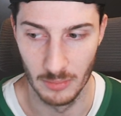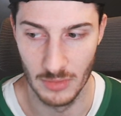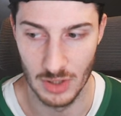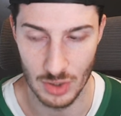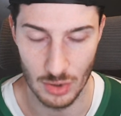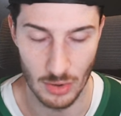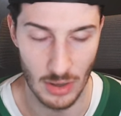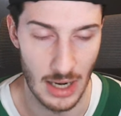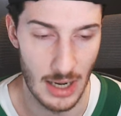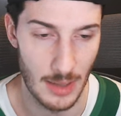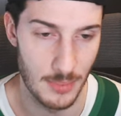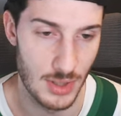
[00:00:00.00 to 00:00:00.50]

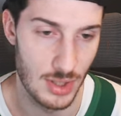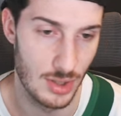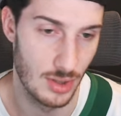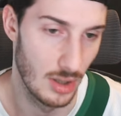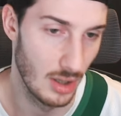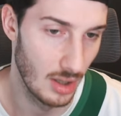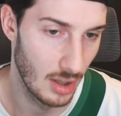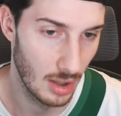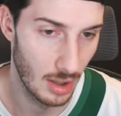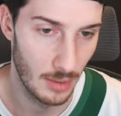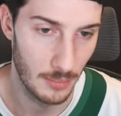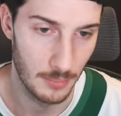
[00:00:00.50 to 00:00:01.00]
scraps,
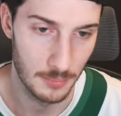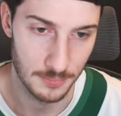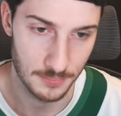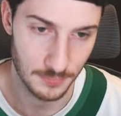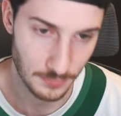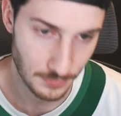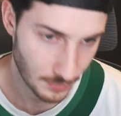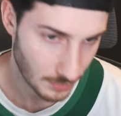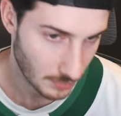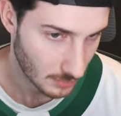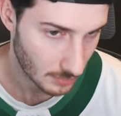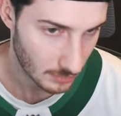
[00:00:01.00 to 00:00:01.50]
um,
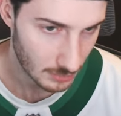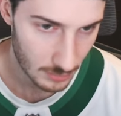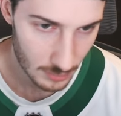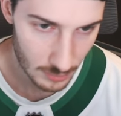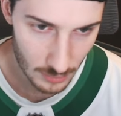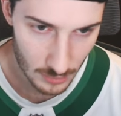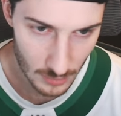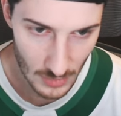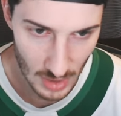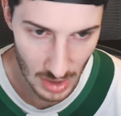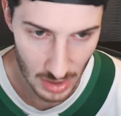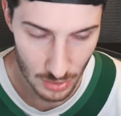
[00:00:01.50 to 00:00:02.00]

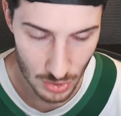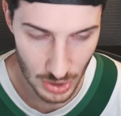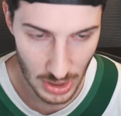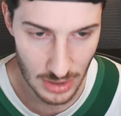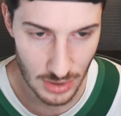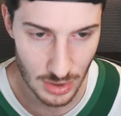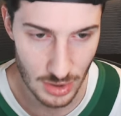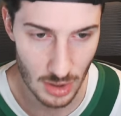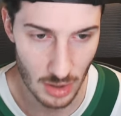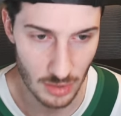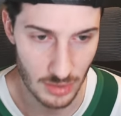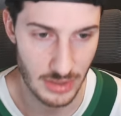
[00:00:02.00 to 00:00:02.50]

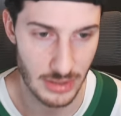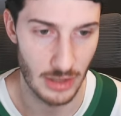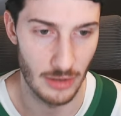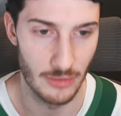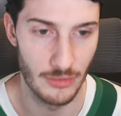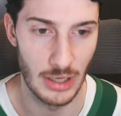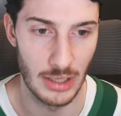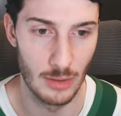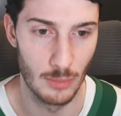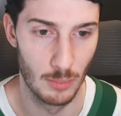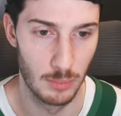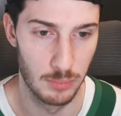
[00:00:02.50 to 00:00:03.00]
chances are
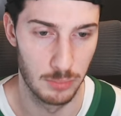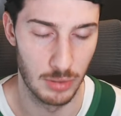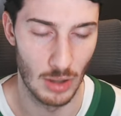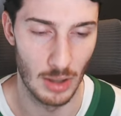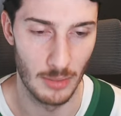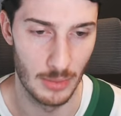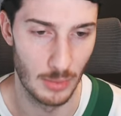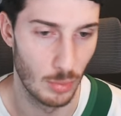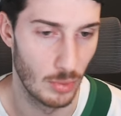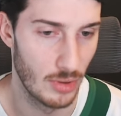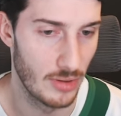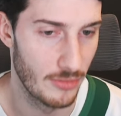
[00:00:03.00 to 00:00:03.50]
Teravainen
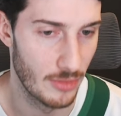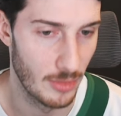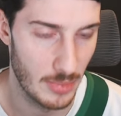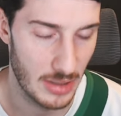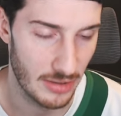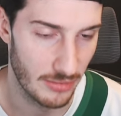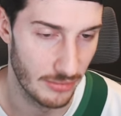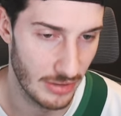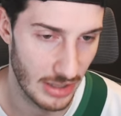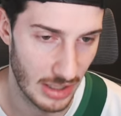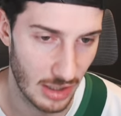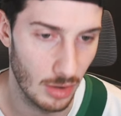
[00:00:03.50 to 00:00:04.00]
probably won't even
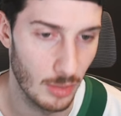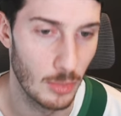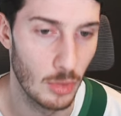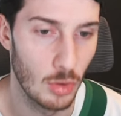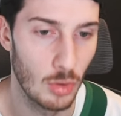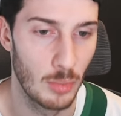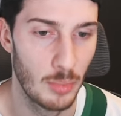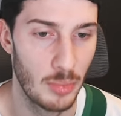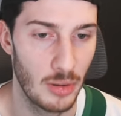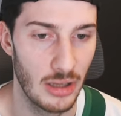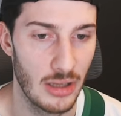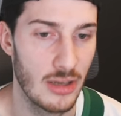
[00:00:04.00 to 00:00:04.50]
be
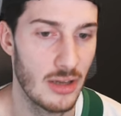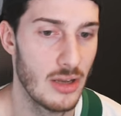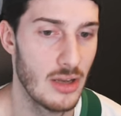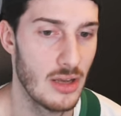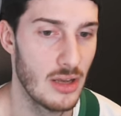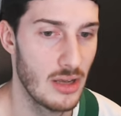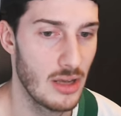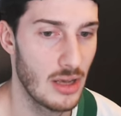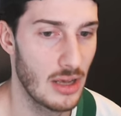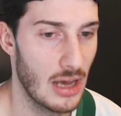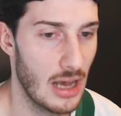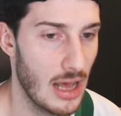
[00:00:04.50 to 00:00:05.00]
available, but
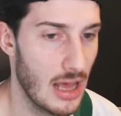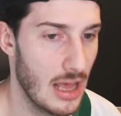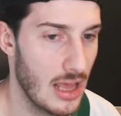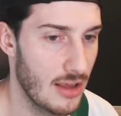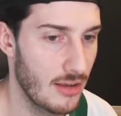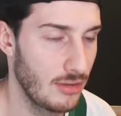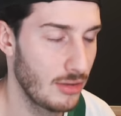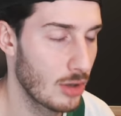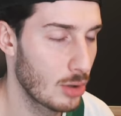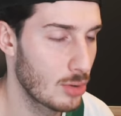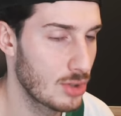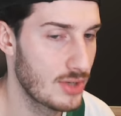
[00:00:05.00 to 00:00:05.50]
uh,
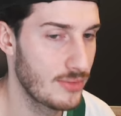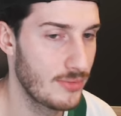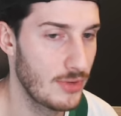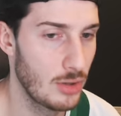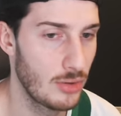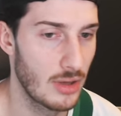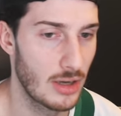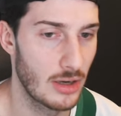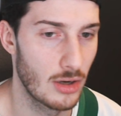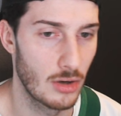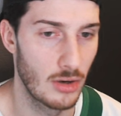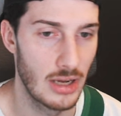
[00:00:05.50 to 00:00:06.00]
and those of
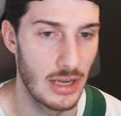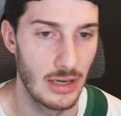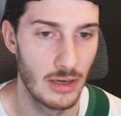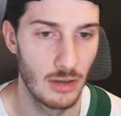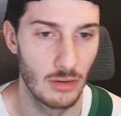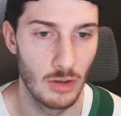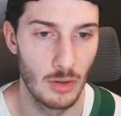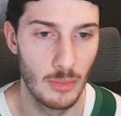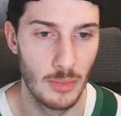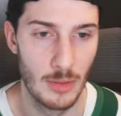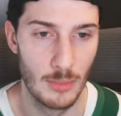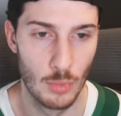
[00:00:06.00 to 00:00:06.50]
you that are in a
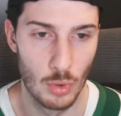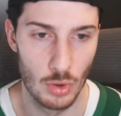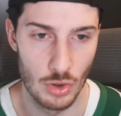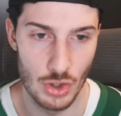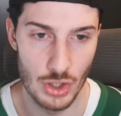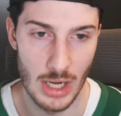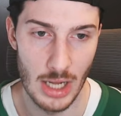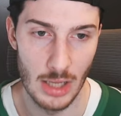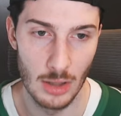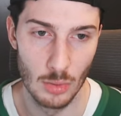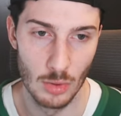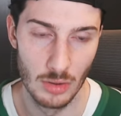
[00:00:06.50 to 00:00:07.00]
little bit more
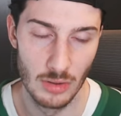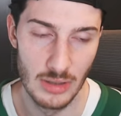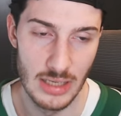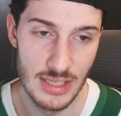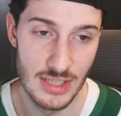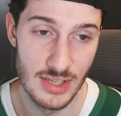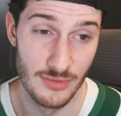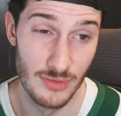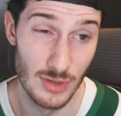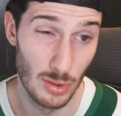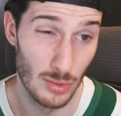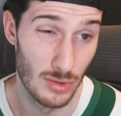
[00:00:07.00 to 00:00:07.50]
shallower
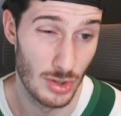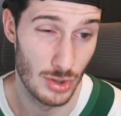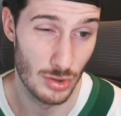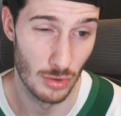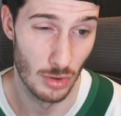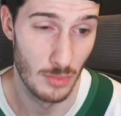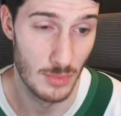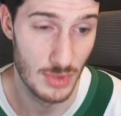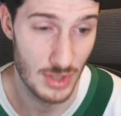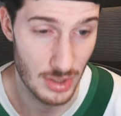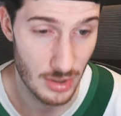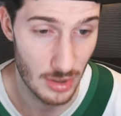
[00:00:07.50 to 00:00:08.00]
leagues, if Dylan
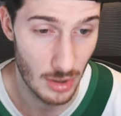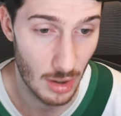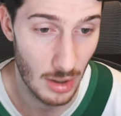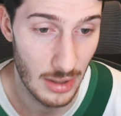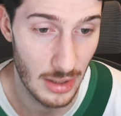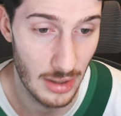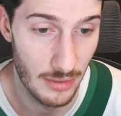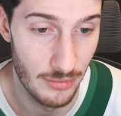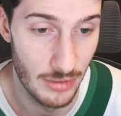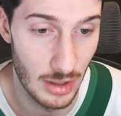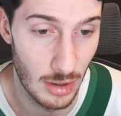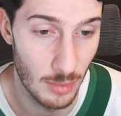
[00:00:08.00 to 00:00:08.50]
Strome's
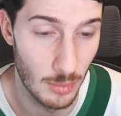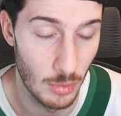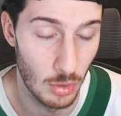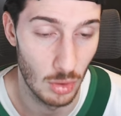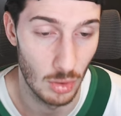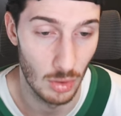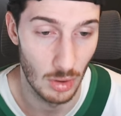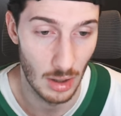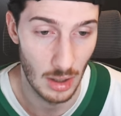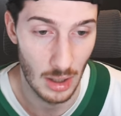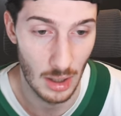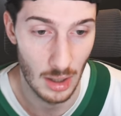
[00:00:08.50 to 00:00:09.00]
not
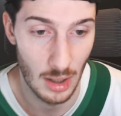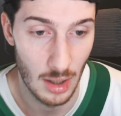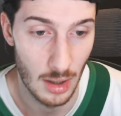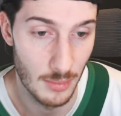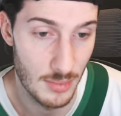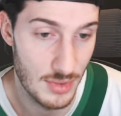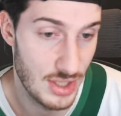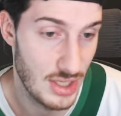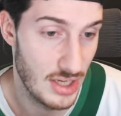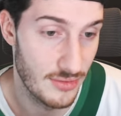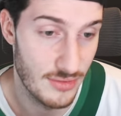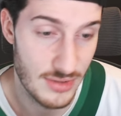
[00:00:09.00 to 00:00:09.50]
available,
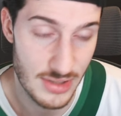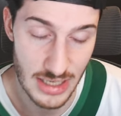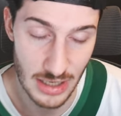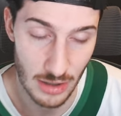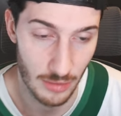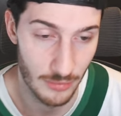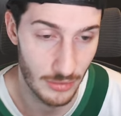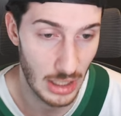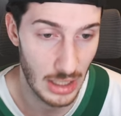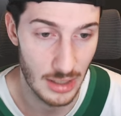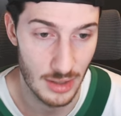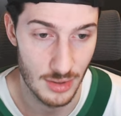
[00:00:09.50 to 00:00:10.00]
uh, see if
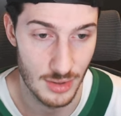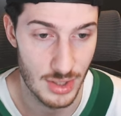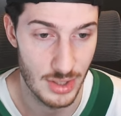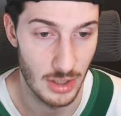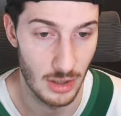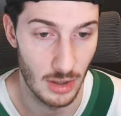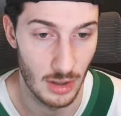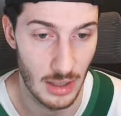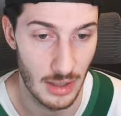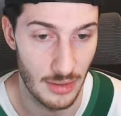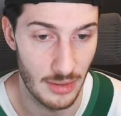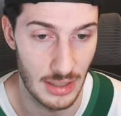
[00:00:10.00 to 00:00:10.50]
Teravainen's
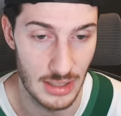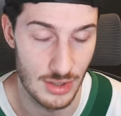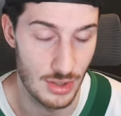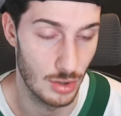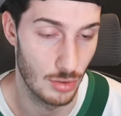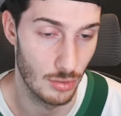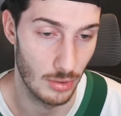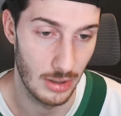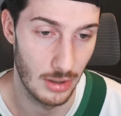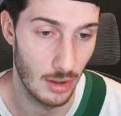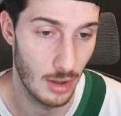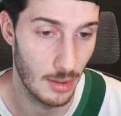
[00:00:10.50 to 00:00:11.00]
there. I think he's
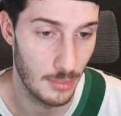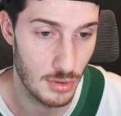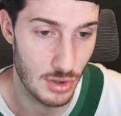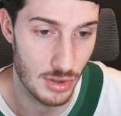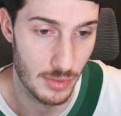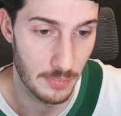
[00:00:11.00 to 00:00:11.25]
a great option.